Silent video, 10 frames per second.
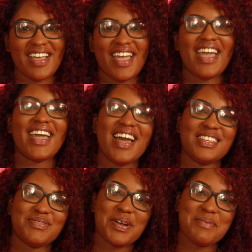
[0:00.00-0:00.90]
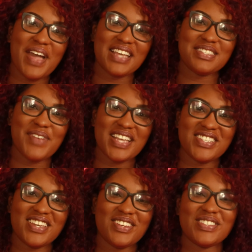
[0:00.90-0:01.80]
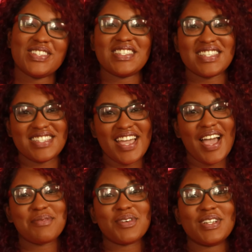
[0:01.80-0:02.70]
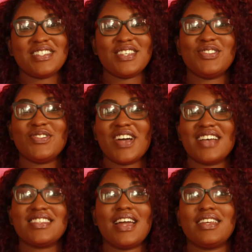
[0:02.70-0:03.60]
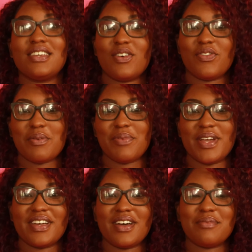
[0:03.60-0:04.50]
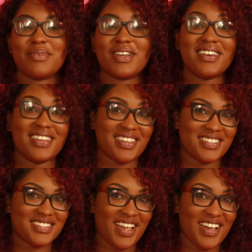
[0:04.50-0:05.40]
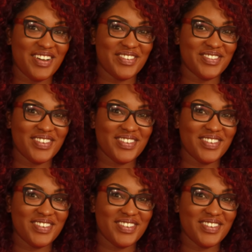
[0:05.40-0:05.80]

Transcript: Hey guys, welcome back to my channel. So today I'm going to teach you guys how to get over a breakup cooking style.